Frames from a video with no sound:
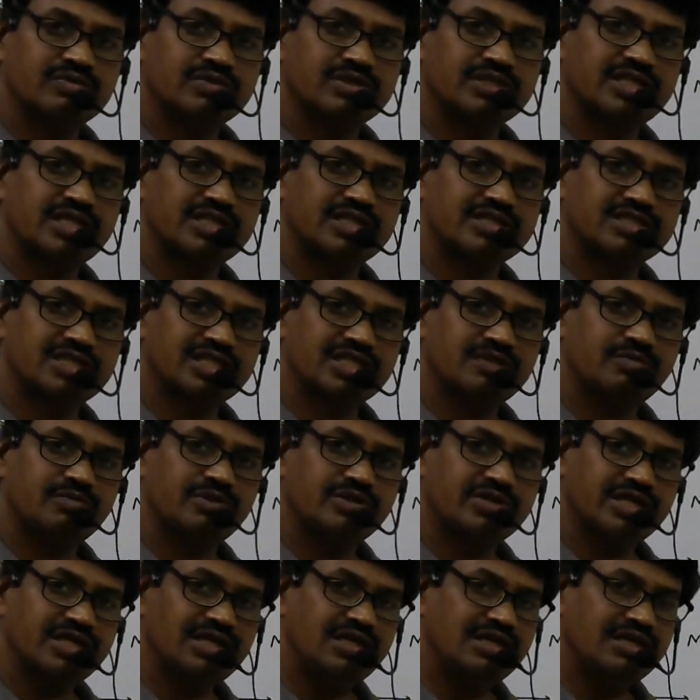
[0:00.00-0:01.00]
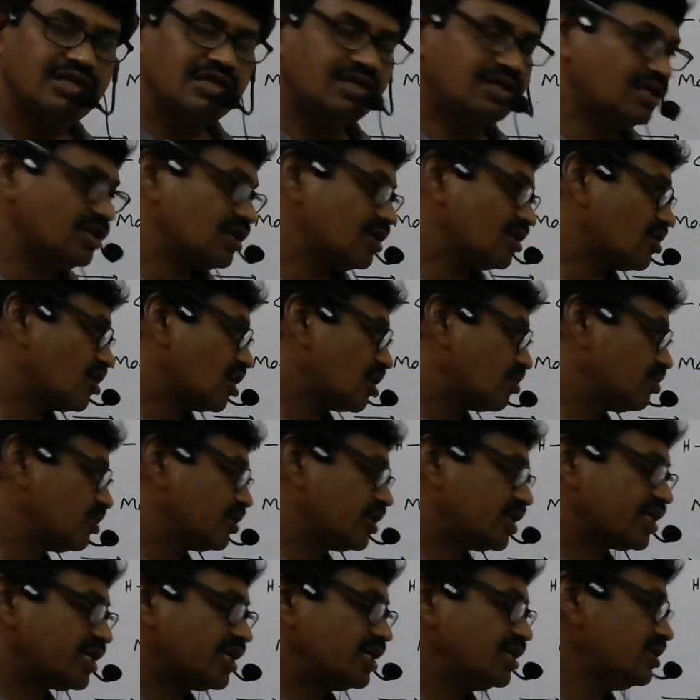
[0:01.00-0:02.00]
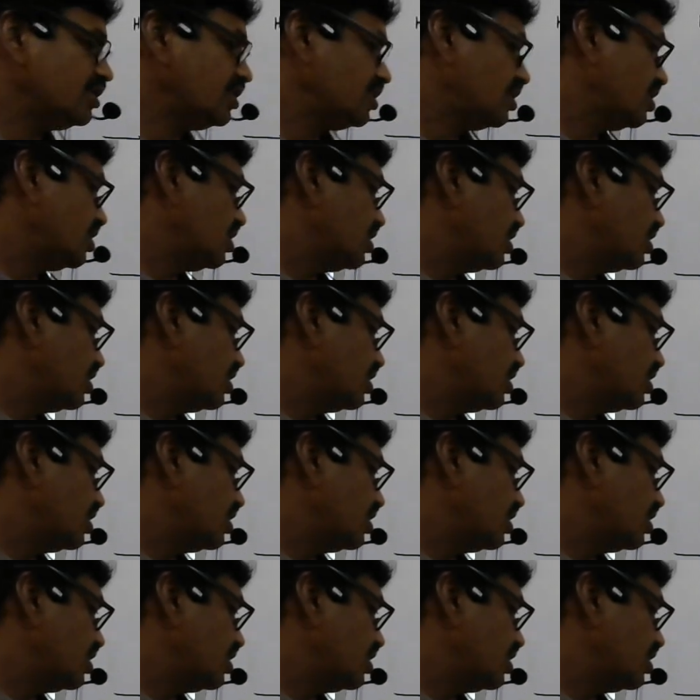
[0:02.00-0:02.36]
tertiary butyl carbocation.